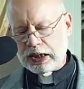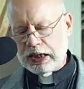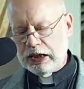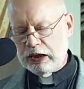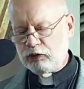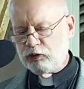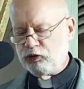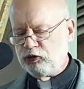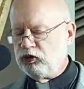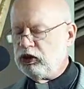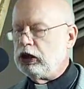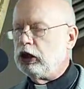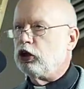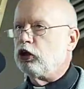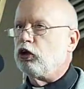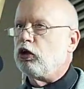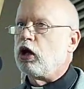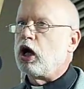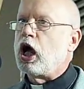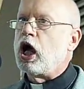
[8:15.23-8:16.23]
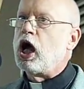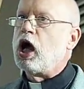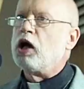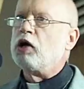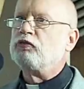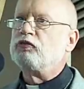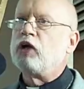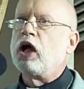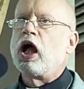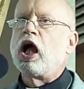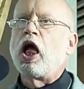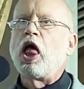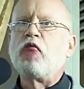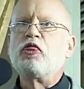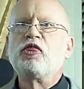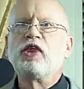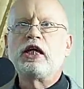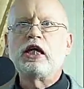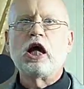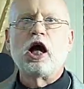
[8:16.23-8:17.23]
in fear of
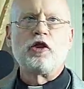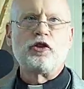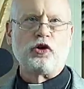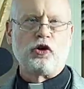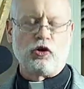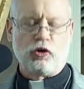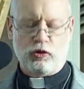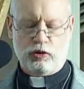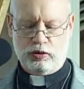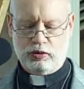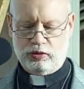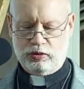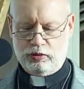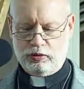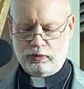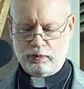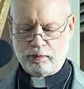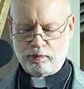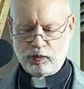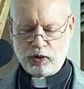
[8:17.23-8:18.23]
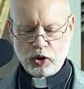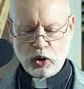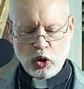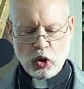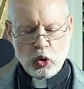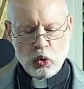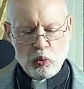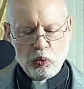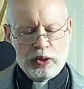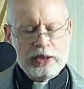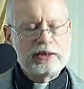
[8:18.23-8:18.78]
the other. We